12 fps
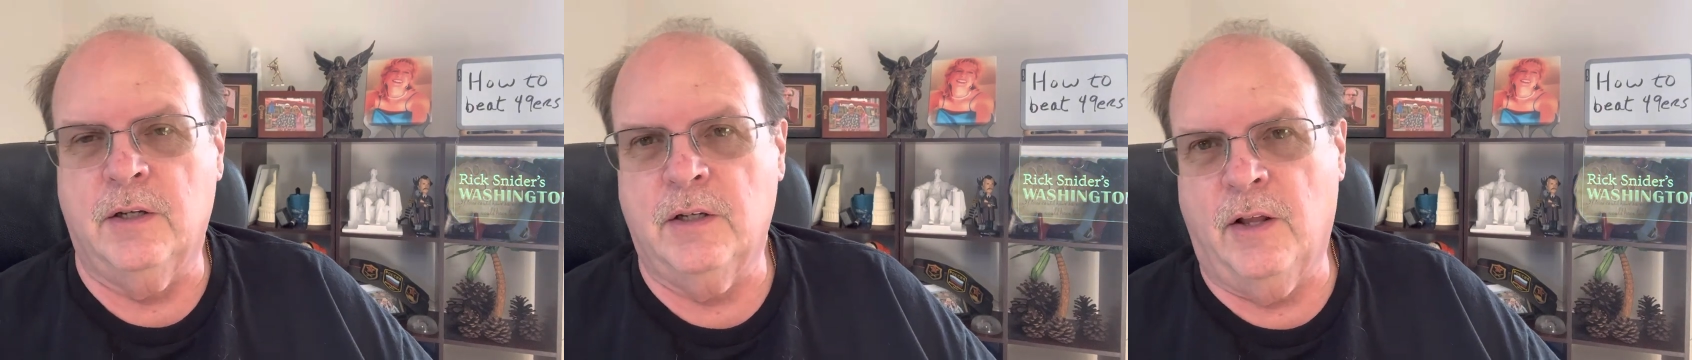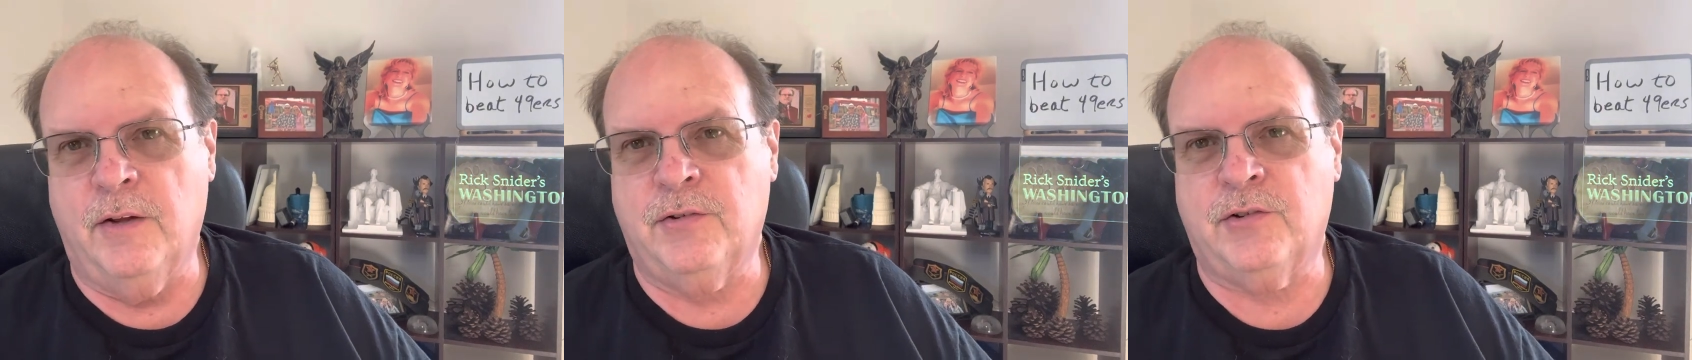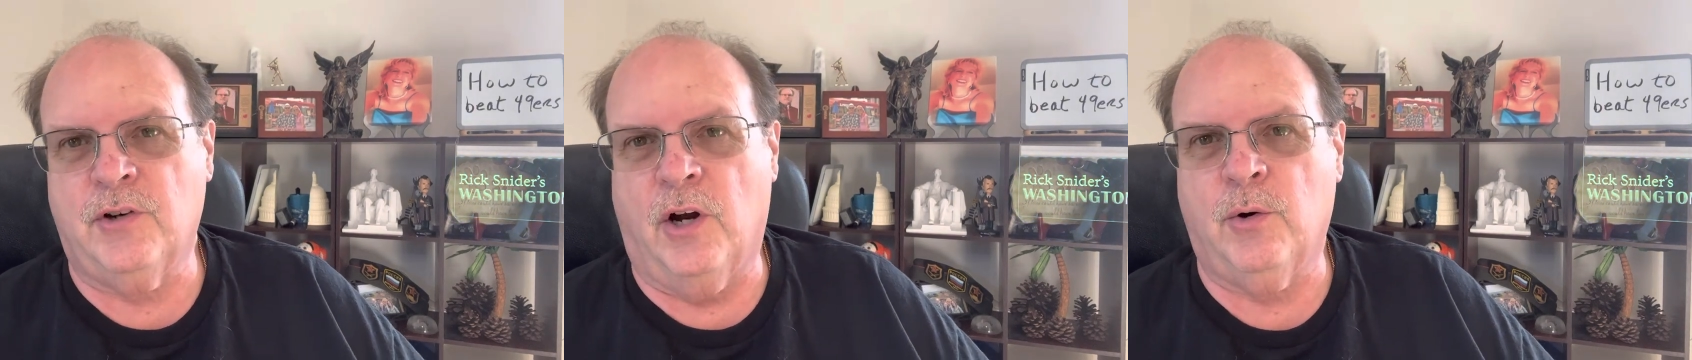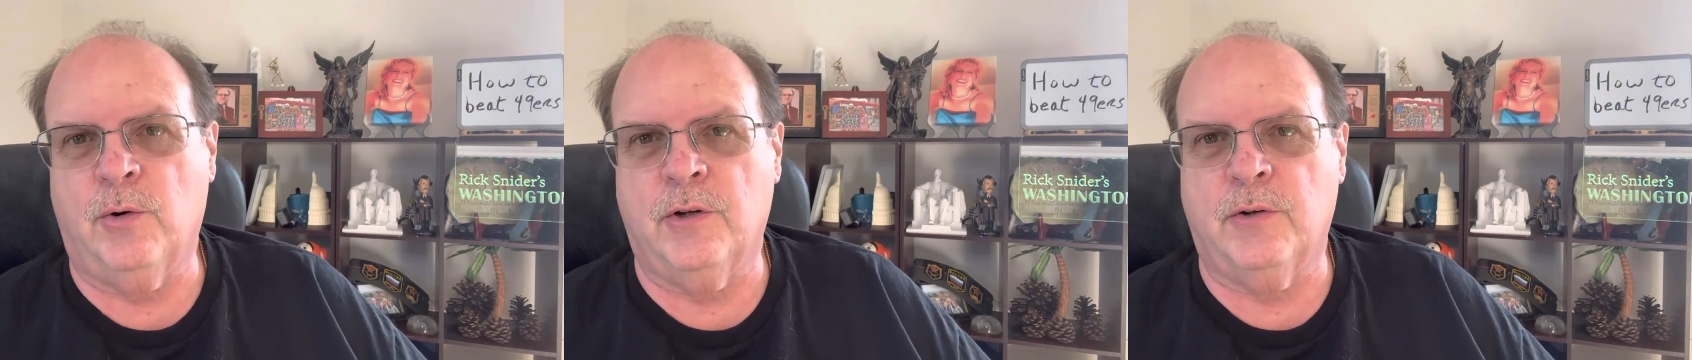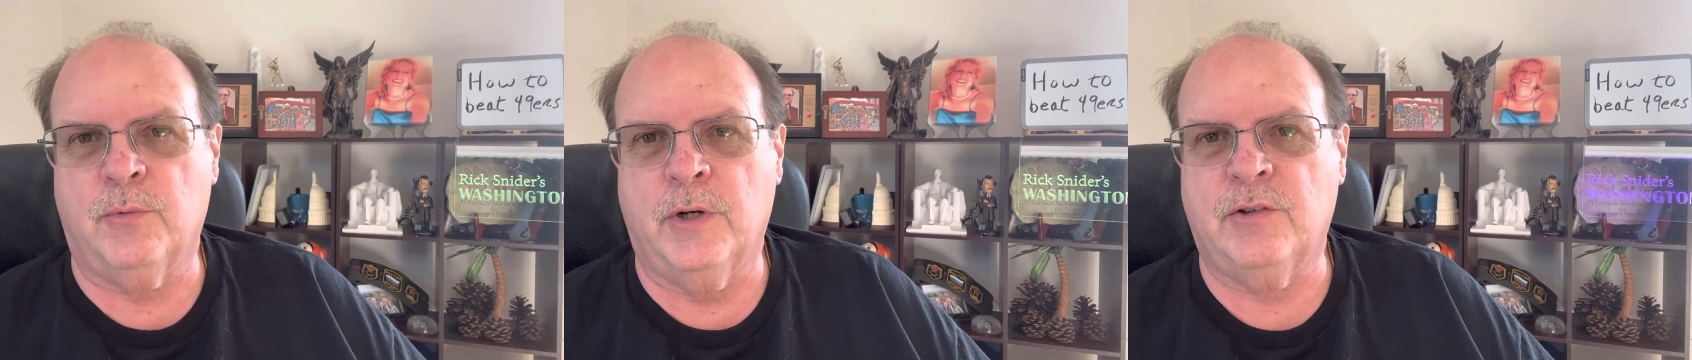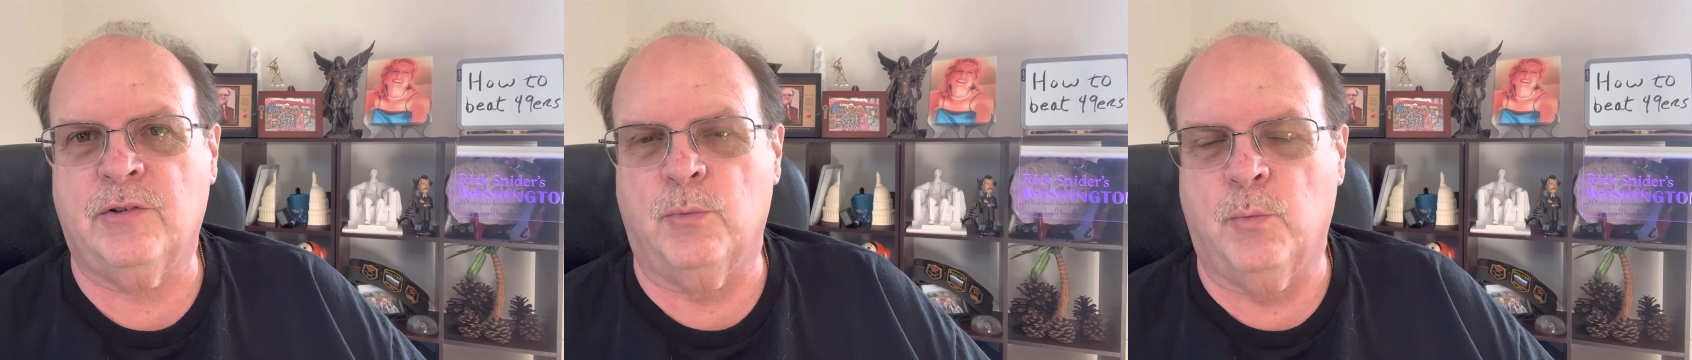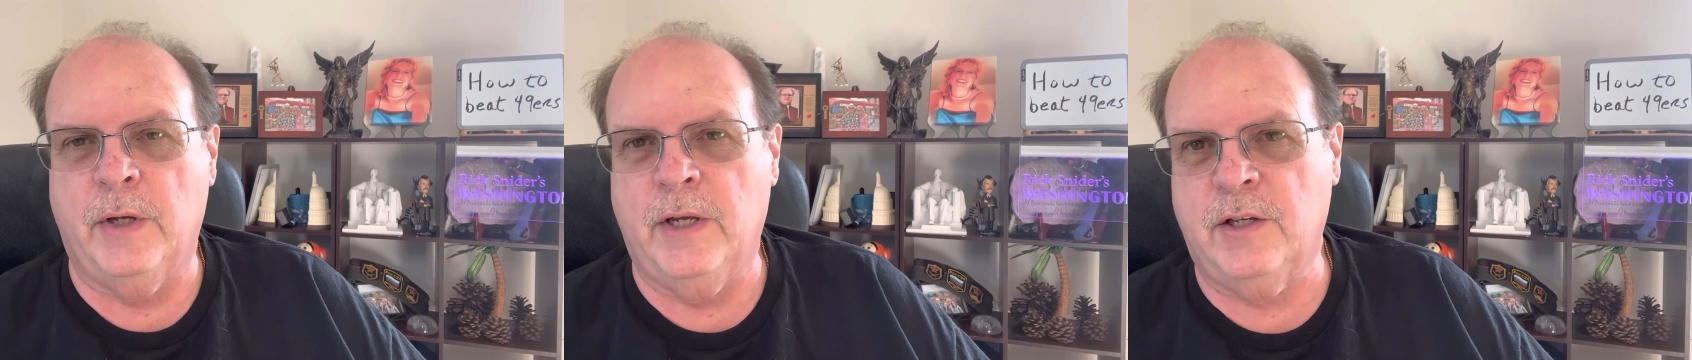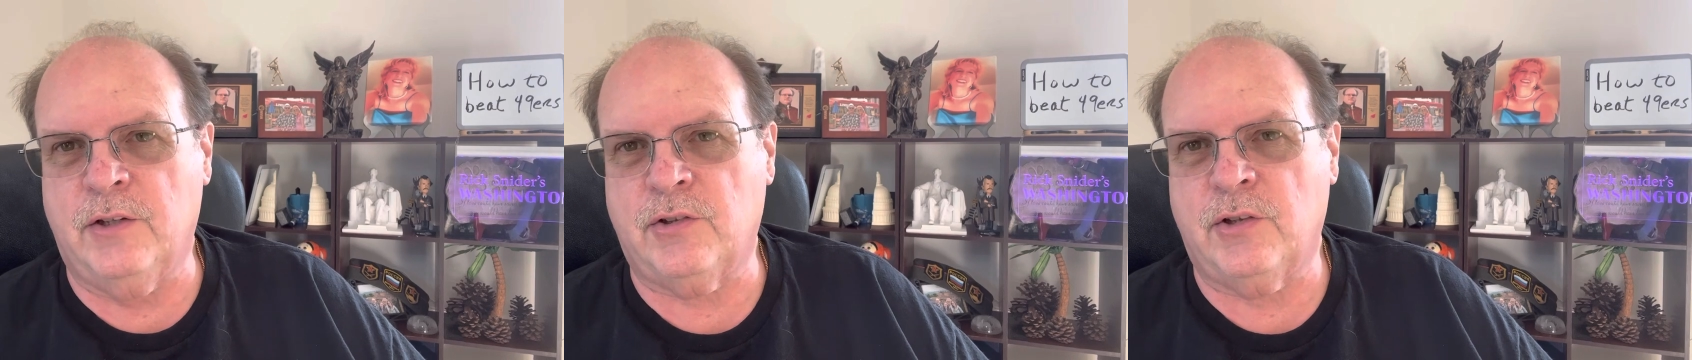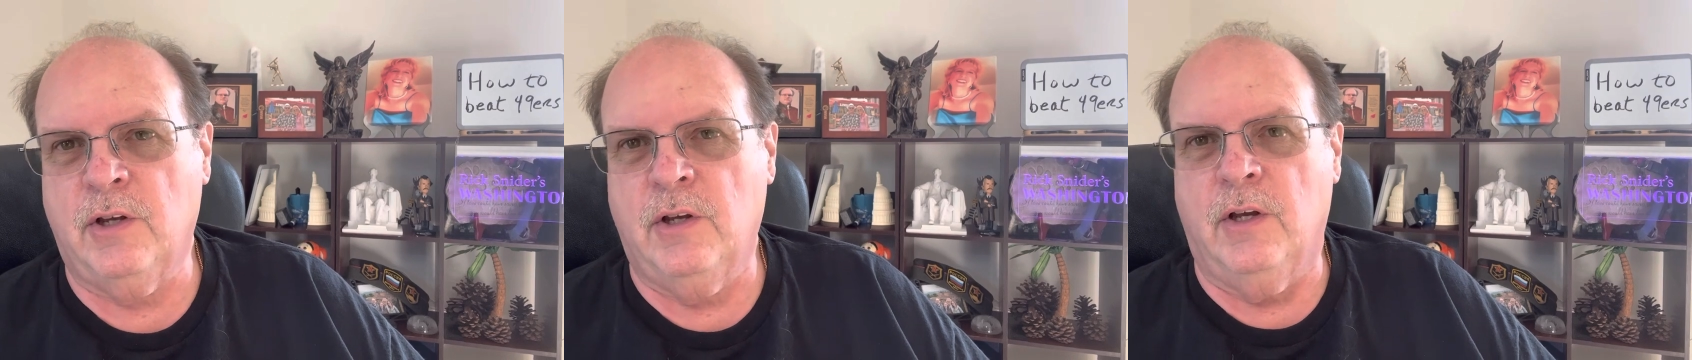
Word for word: You know, they've struggled in recent weeks